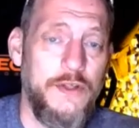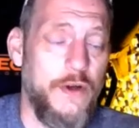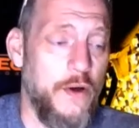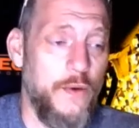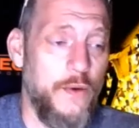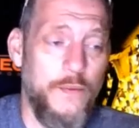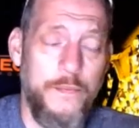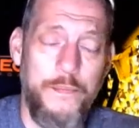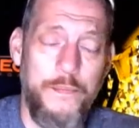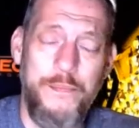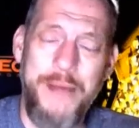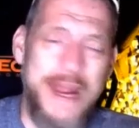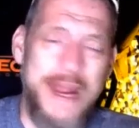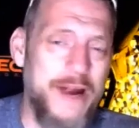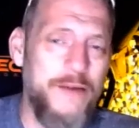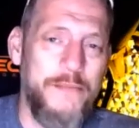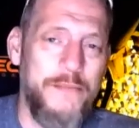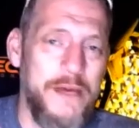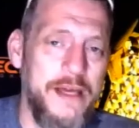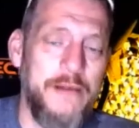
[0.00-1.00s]
You know,
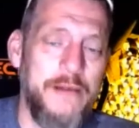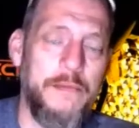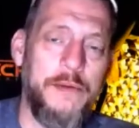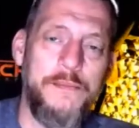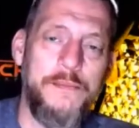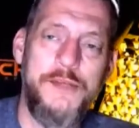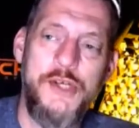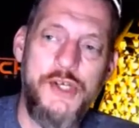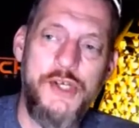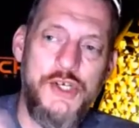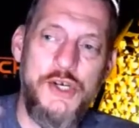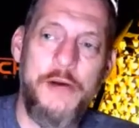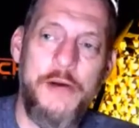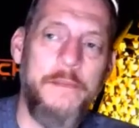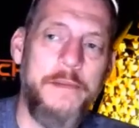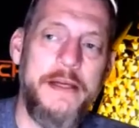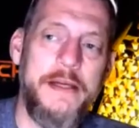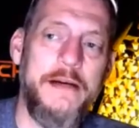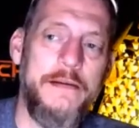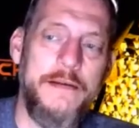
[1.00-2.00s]
bare minimum, just
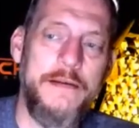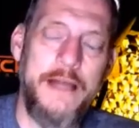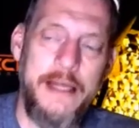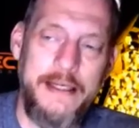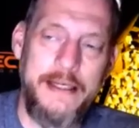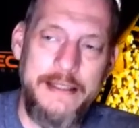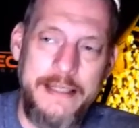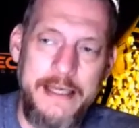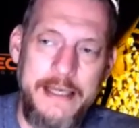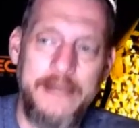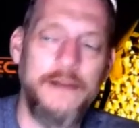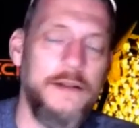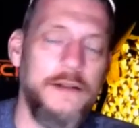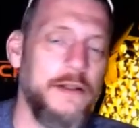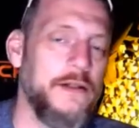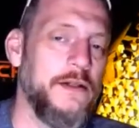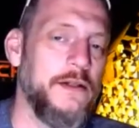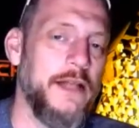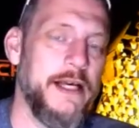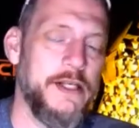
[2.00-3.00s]
jump in and, and get a
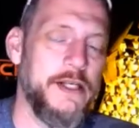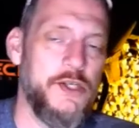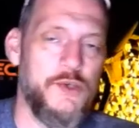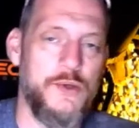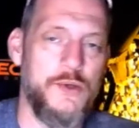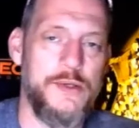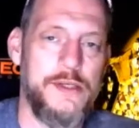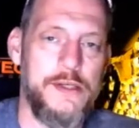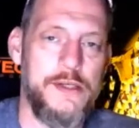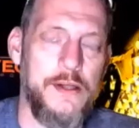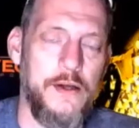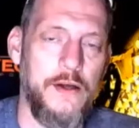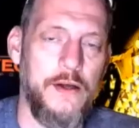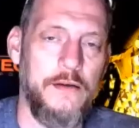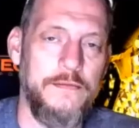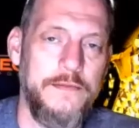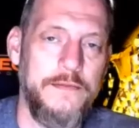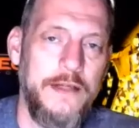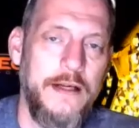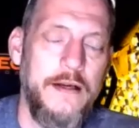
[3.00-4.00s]
little extra
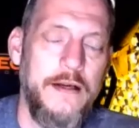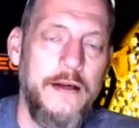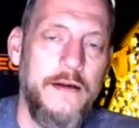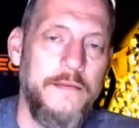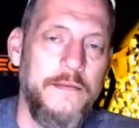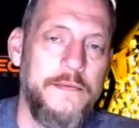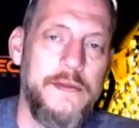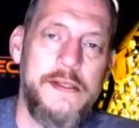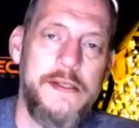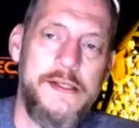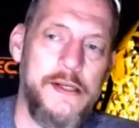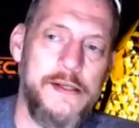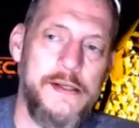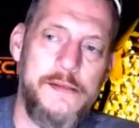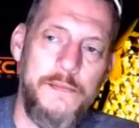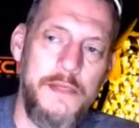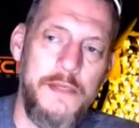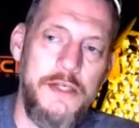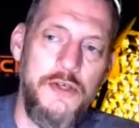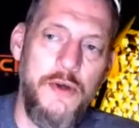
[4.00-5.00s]
stuff. This
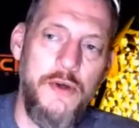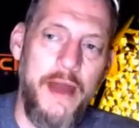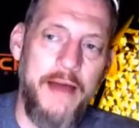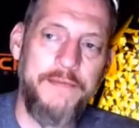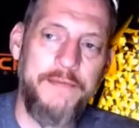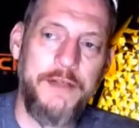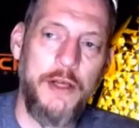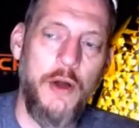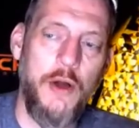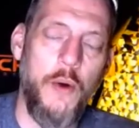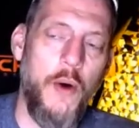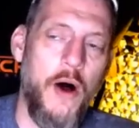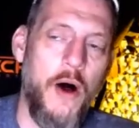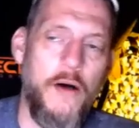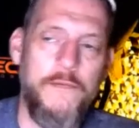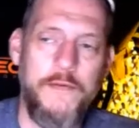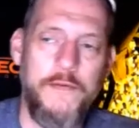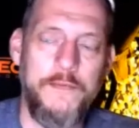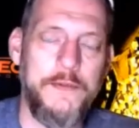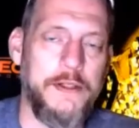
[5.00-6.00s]
doesn't mean you have to go
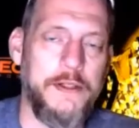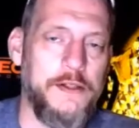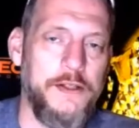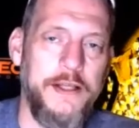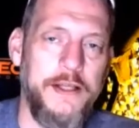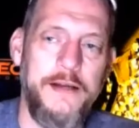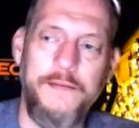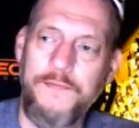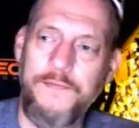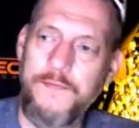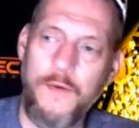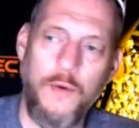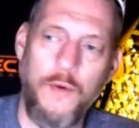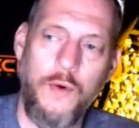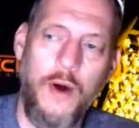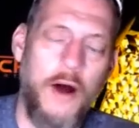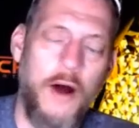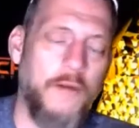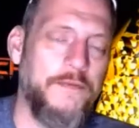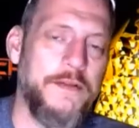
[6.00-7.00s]
off of the cliff
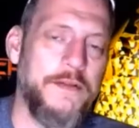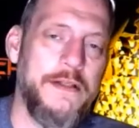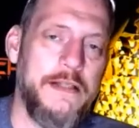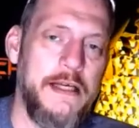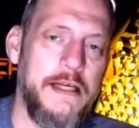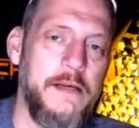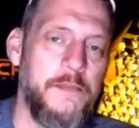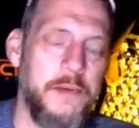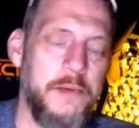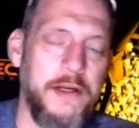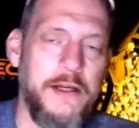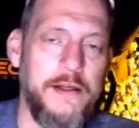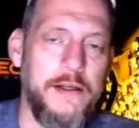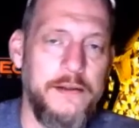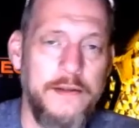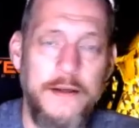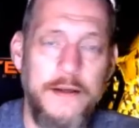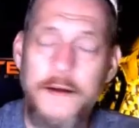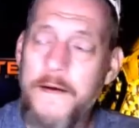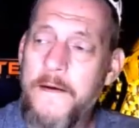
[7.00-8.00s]
or off the deep
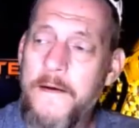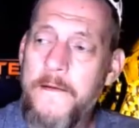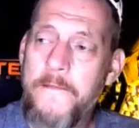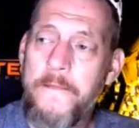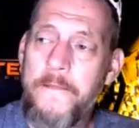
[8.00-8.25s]
end